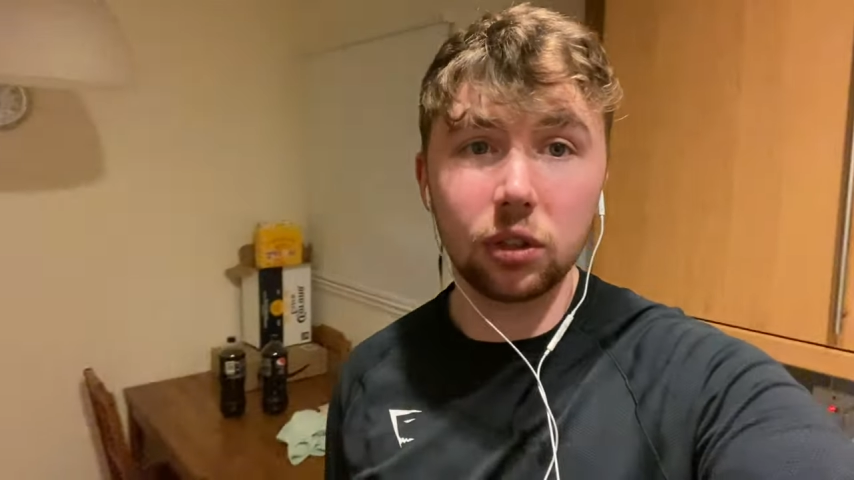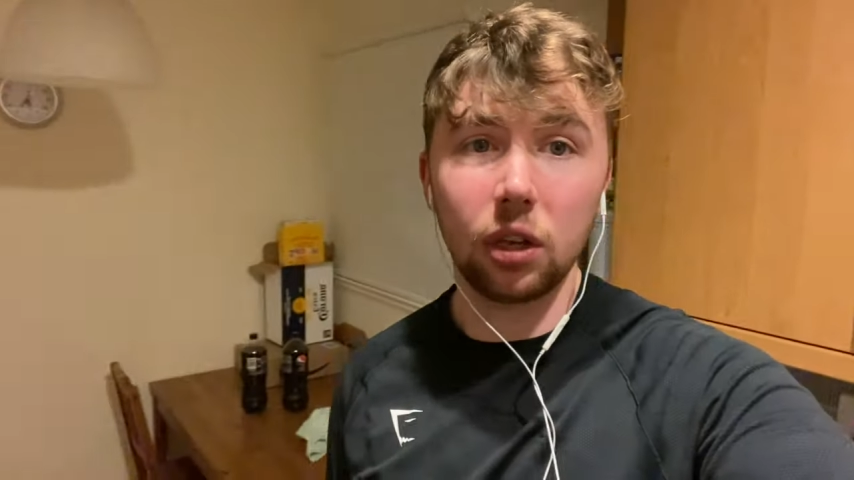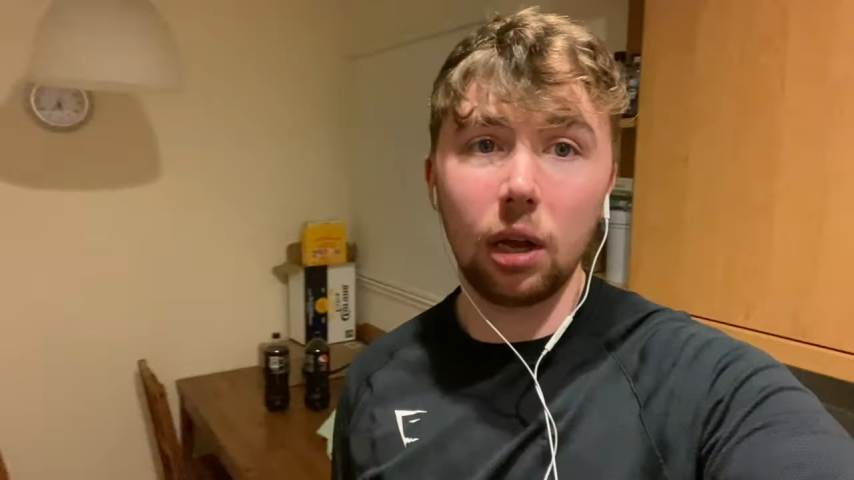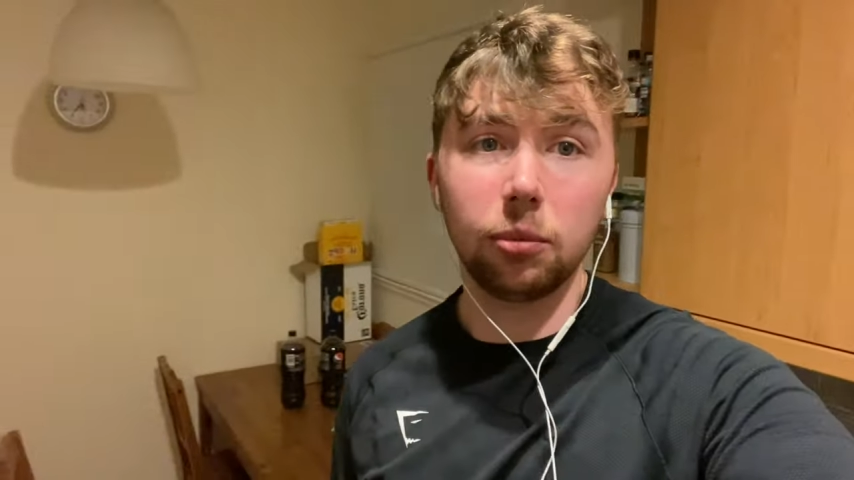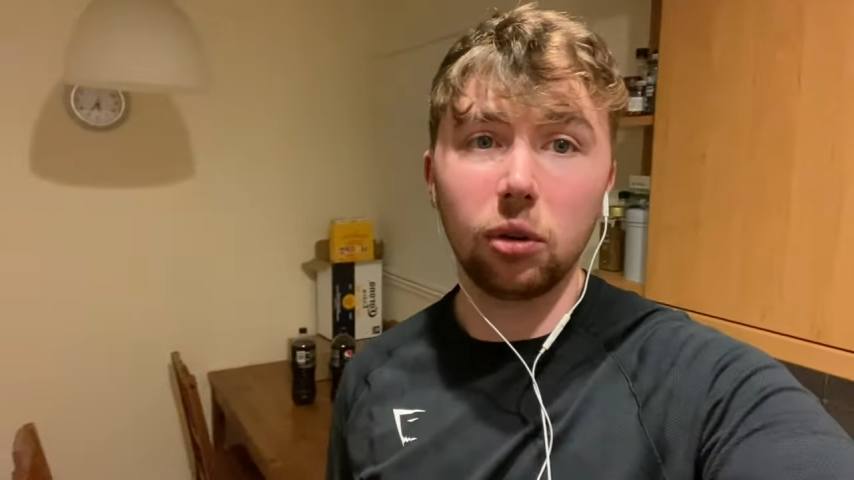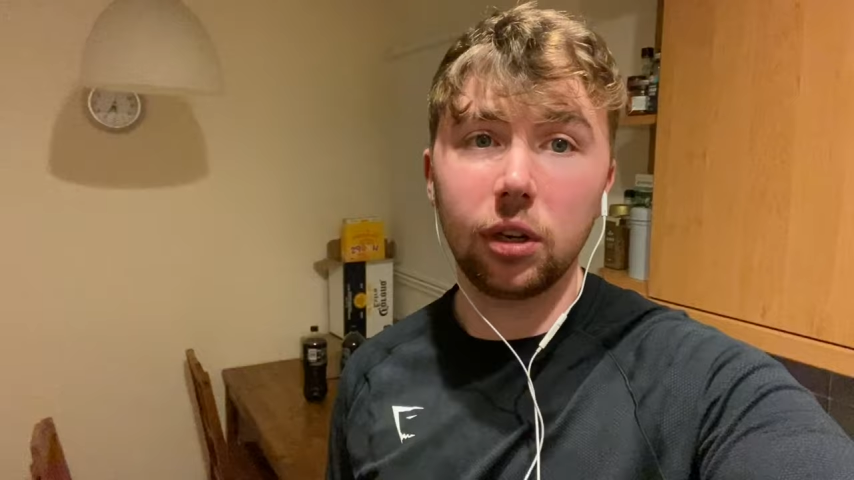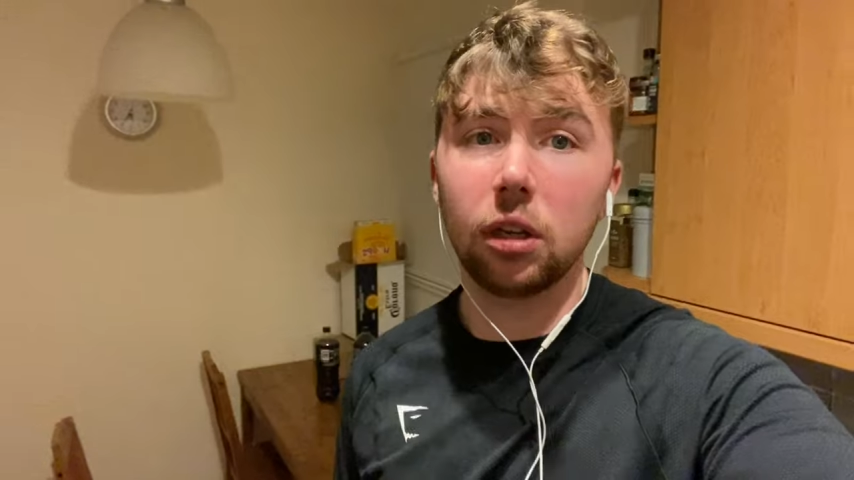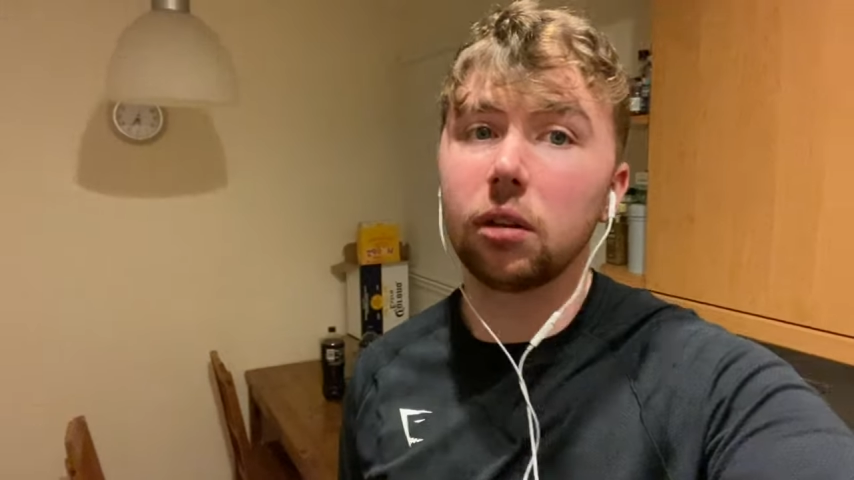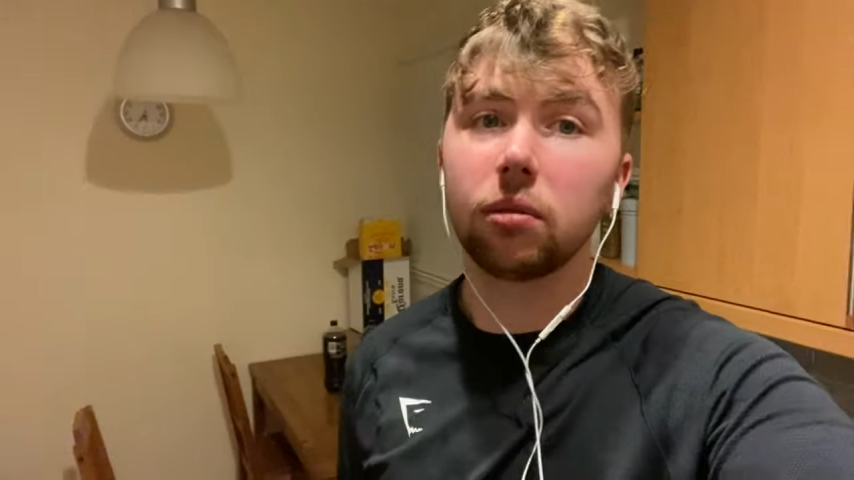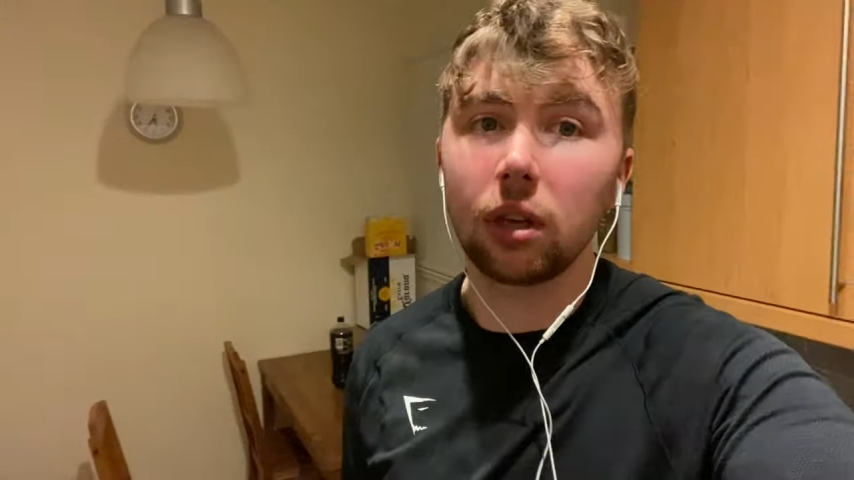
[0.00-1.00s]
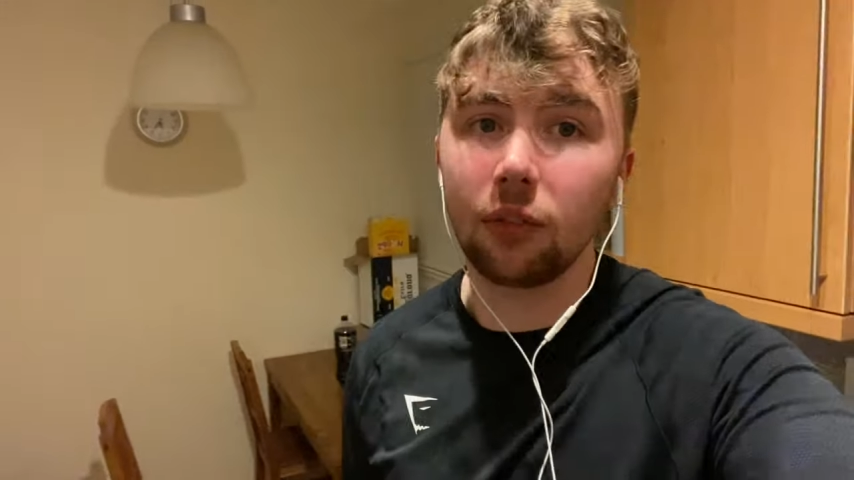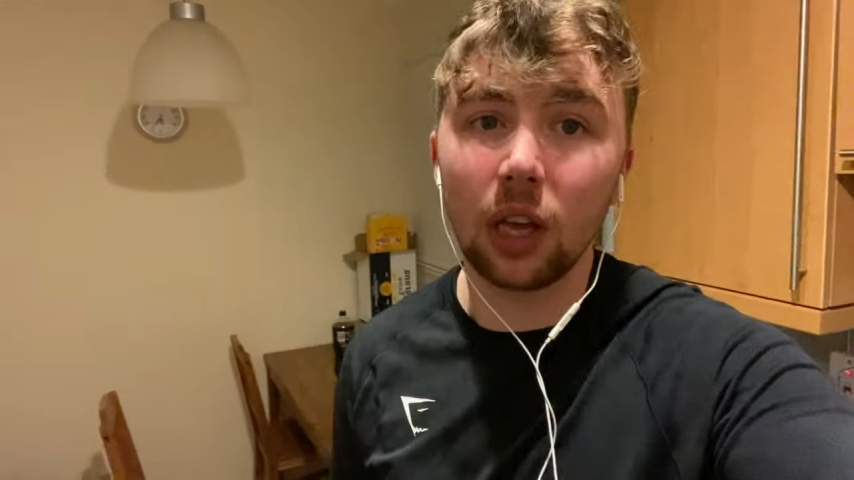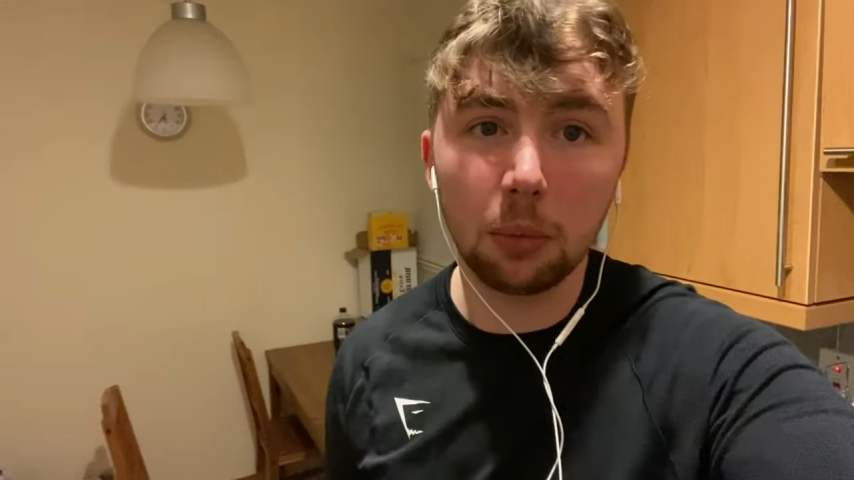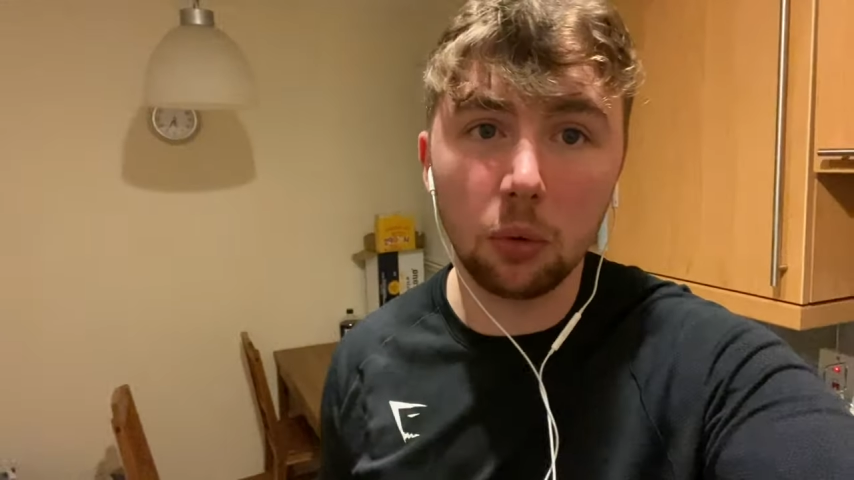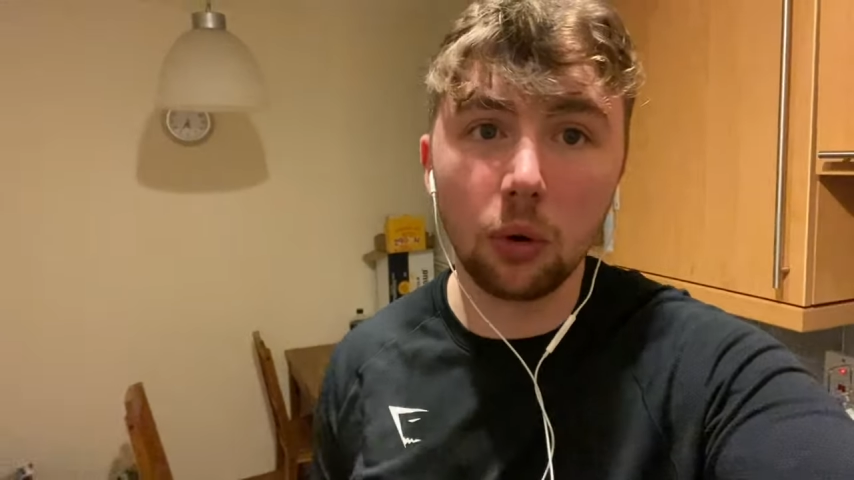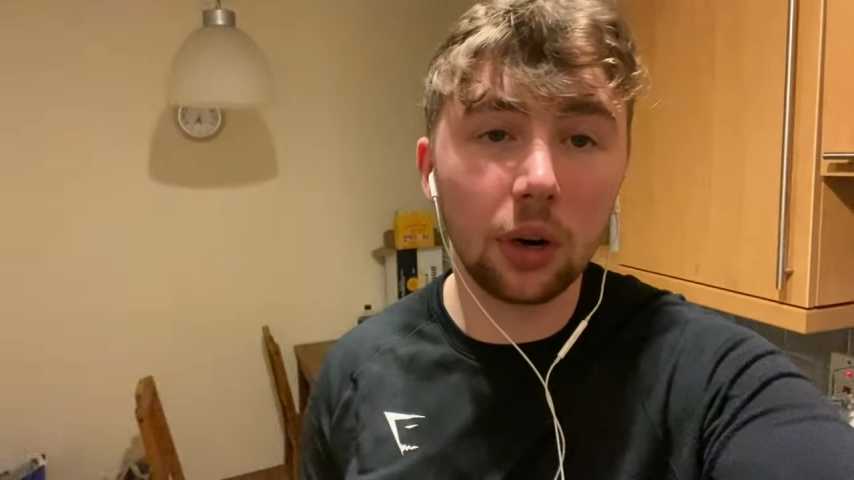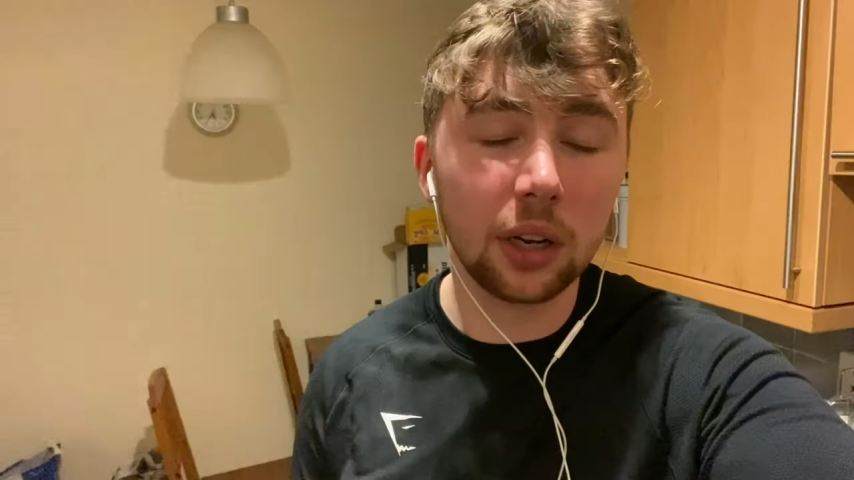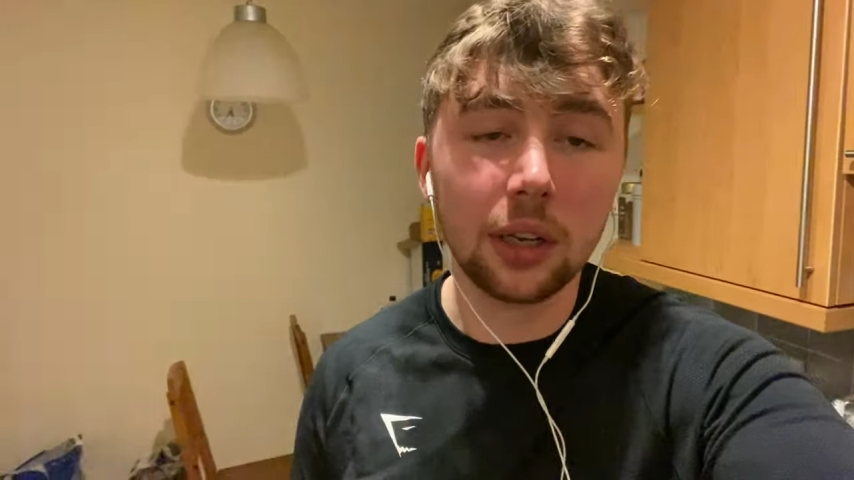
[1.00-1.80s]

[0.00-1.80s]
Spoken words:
I'm not going to give you any more.